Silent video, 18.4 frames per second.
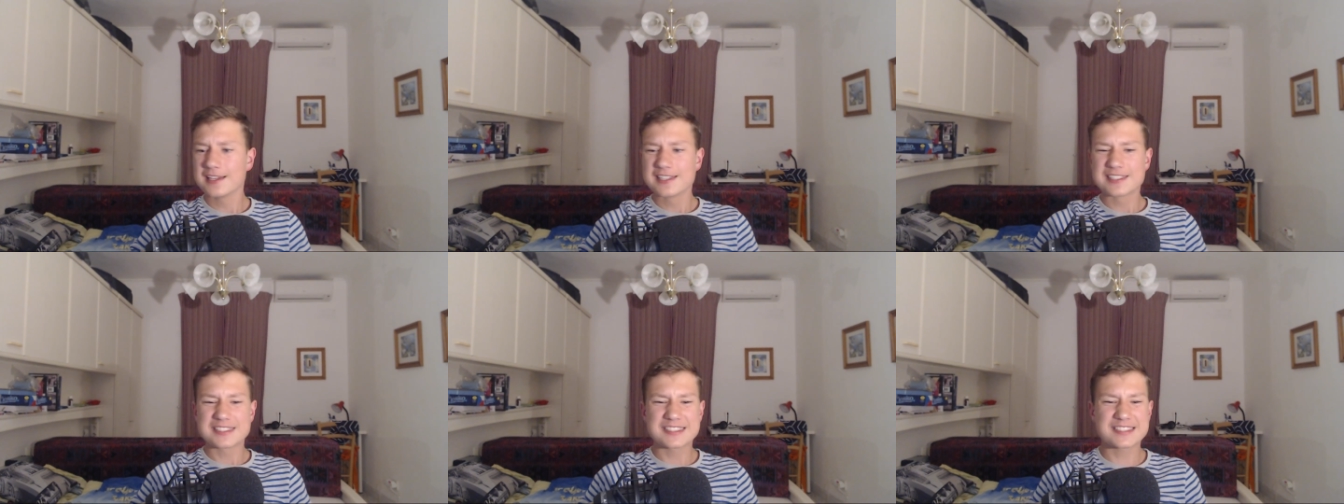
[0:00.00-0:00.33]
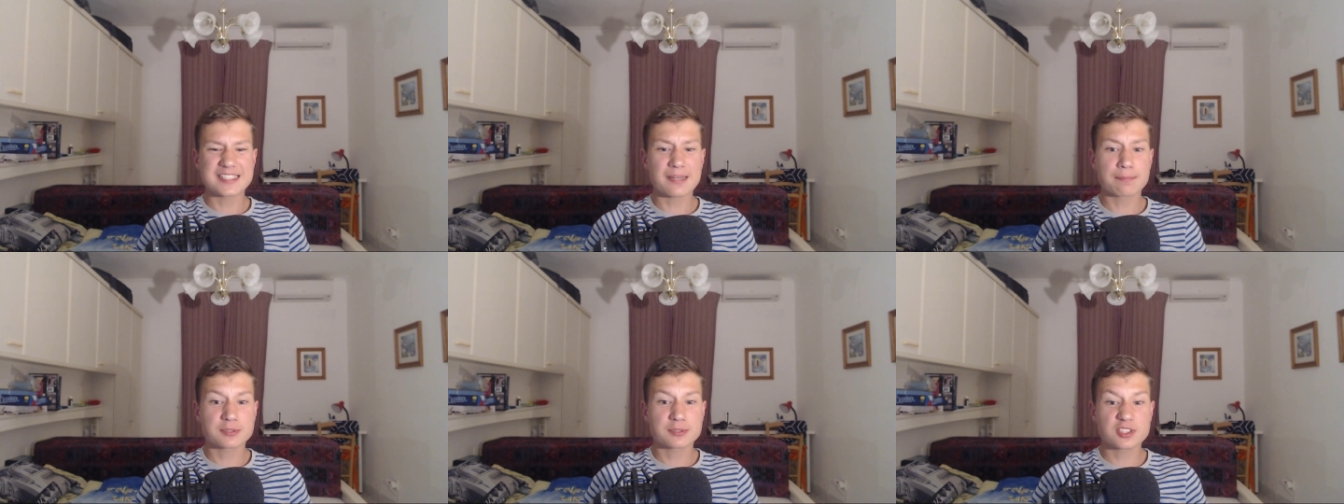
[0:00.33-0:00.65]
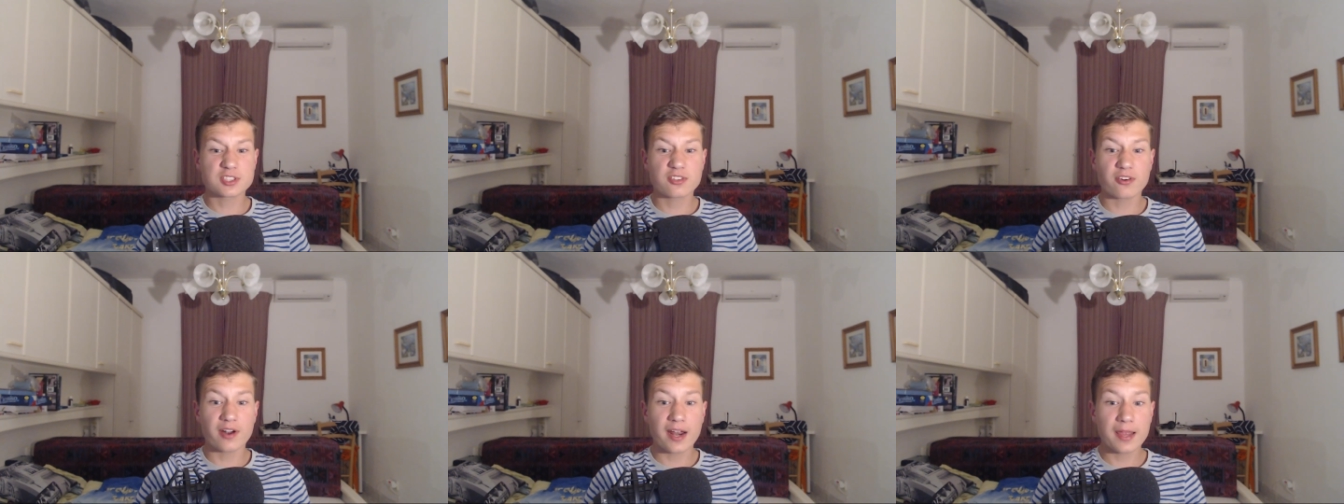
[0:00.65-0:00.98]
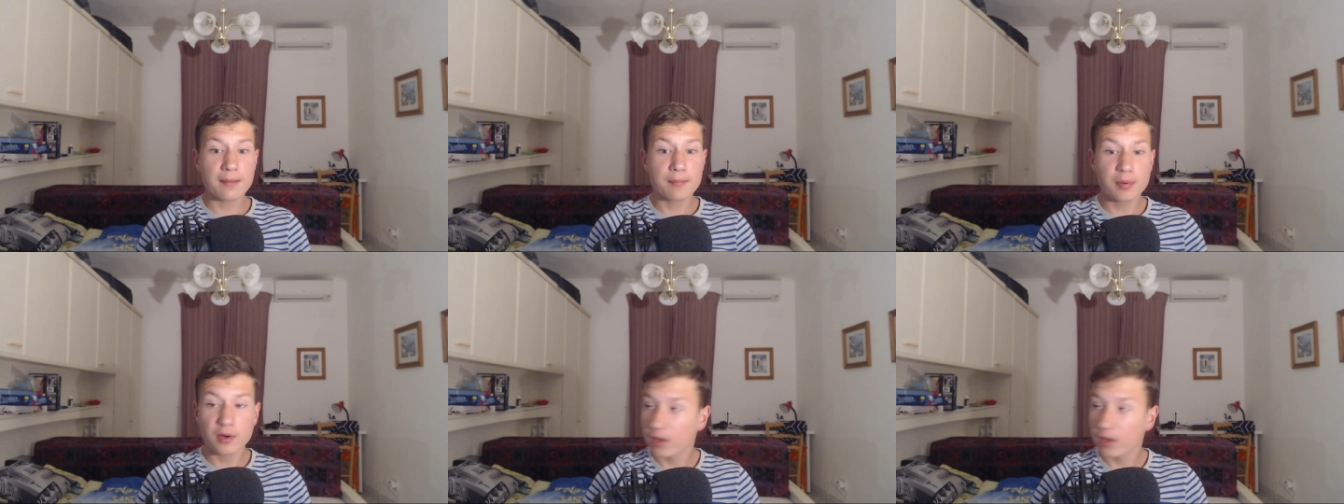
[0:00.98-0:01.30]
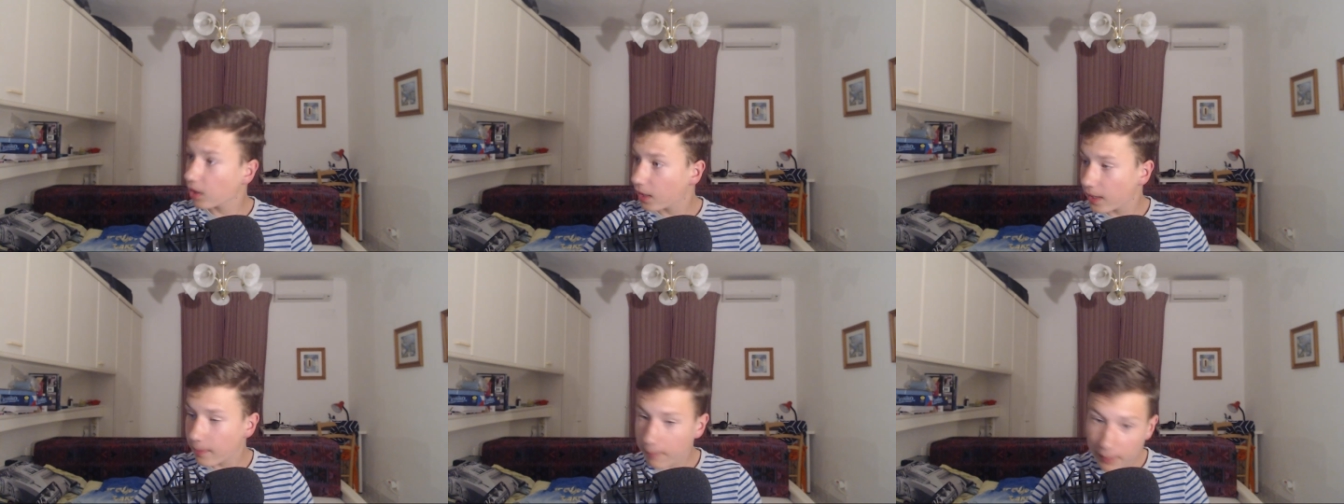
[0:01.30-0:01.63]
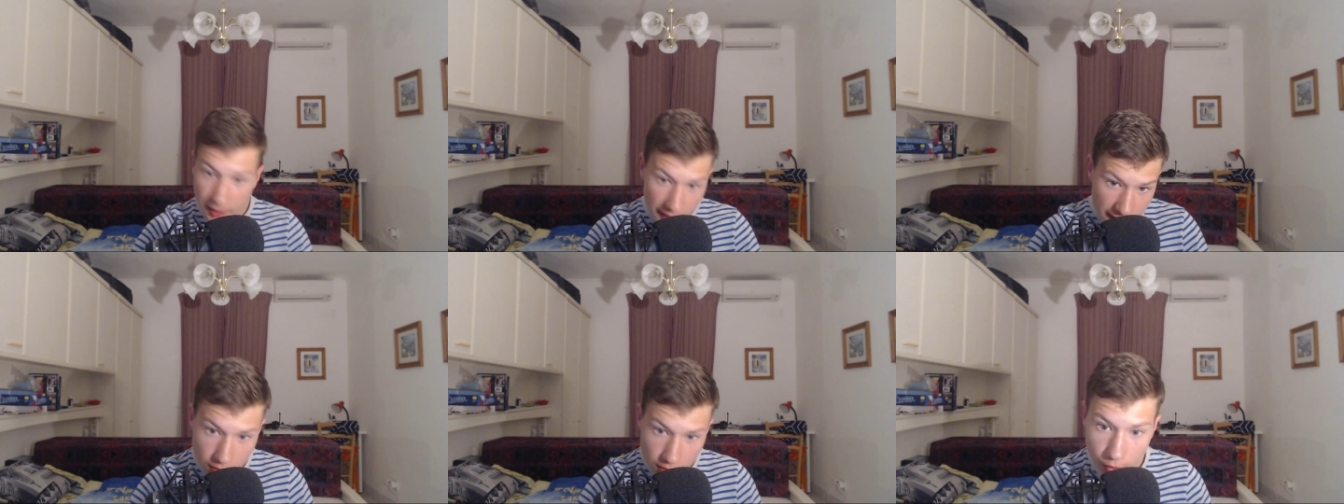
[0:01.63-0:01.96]
subscriber
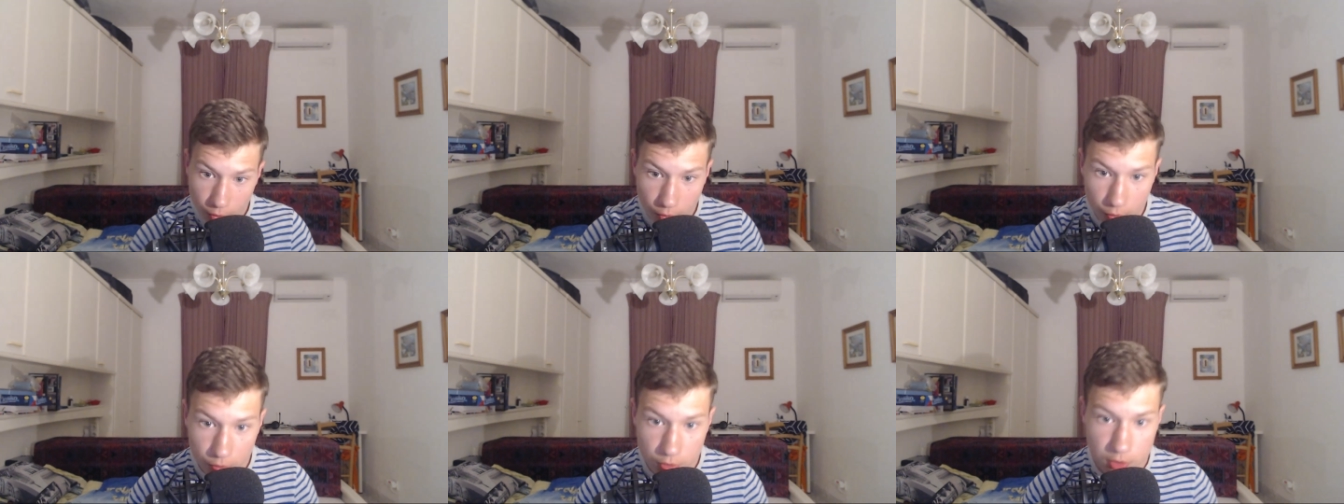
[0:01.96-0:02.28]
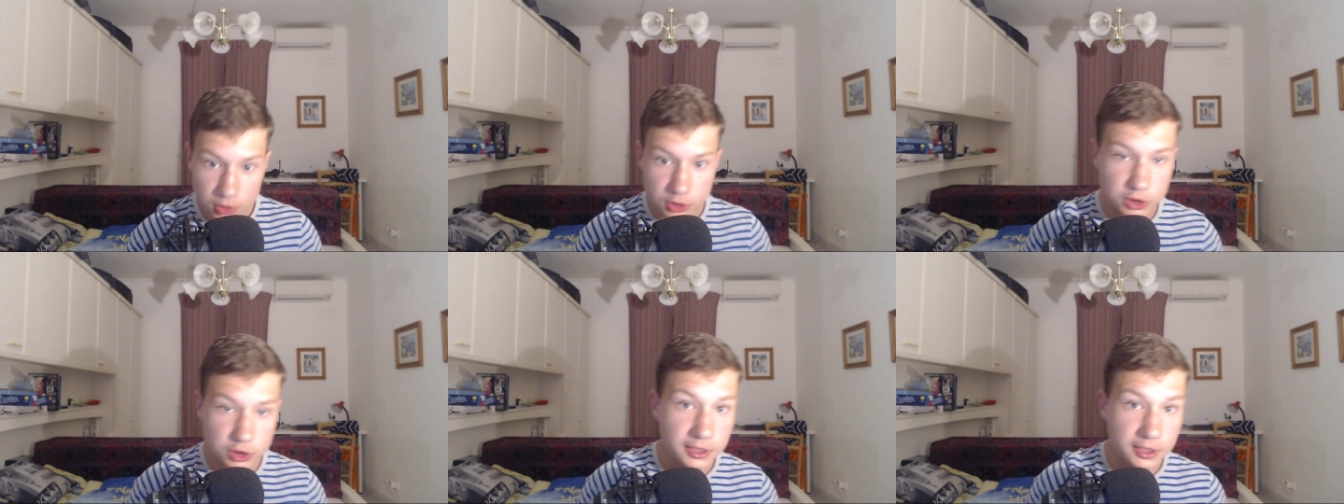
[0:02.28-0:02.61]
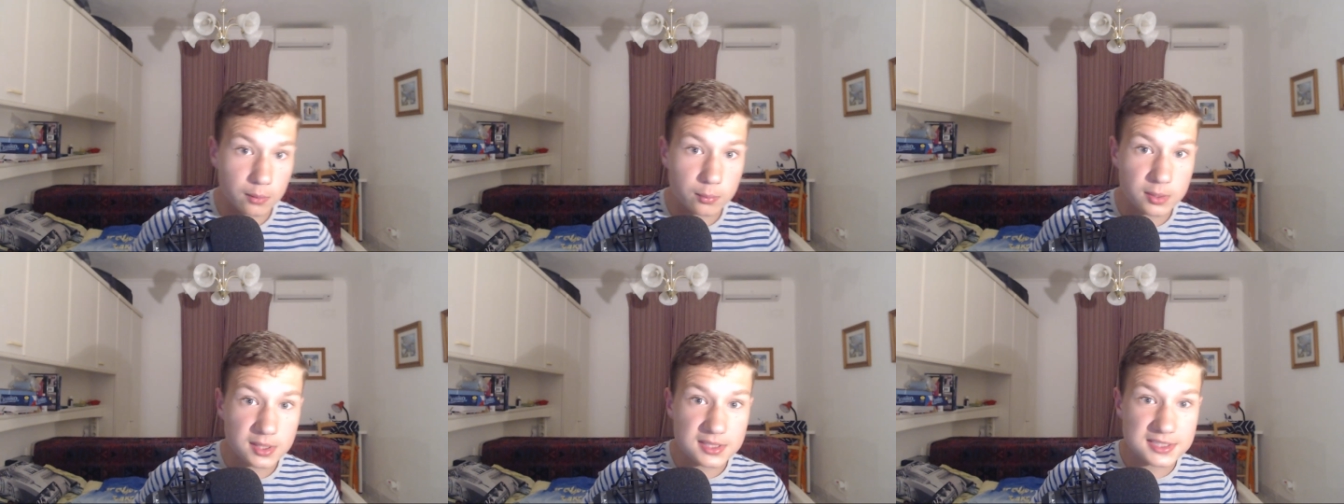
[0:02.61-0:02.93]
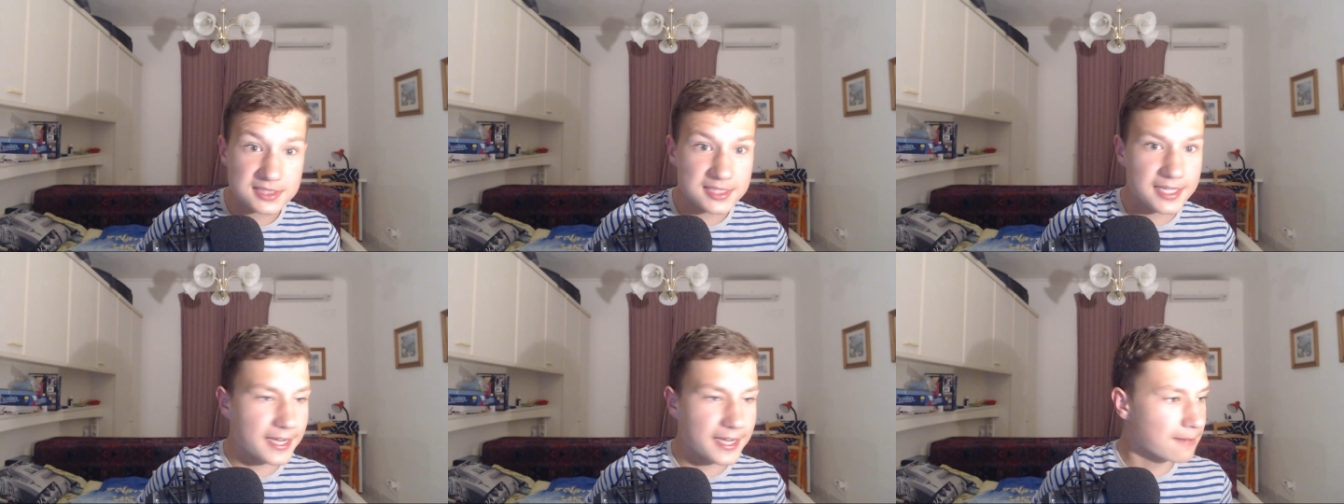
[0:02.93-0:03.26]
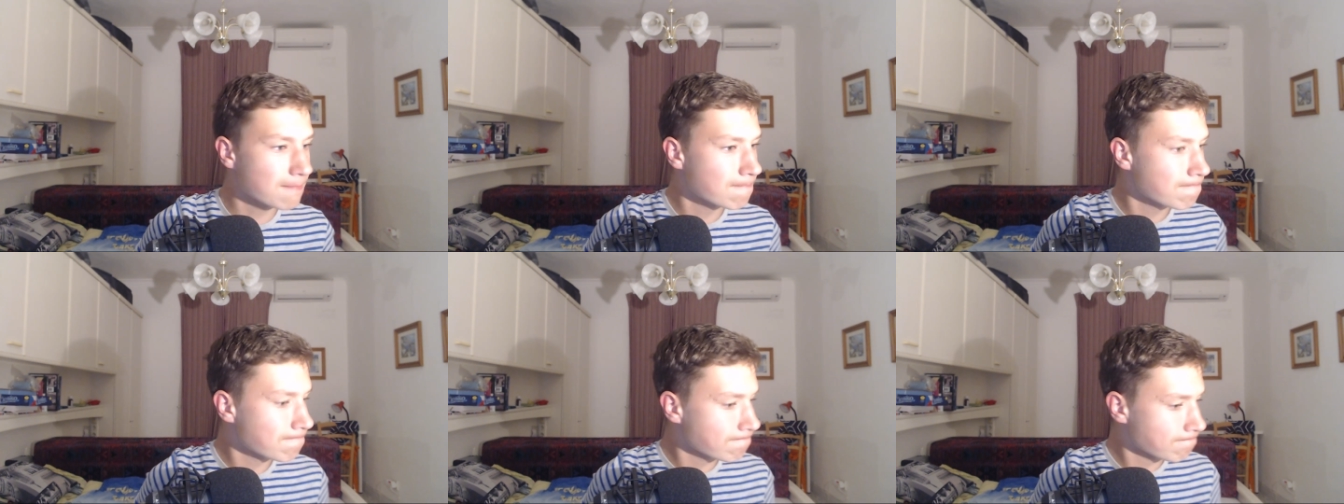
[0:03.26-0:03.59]
limit or shall we say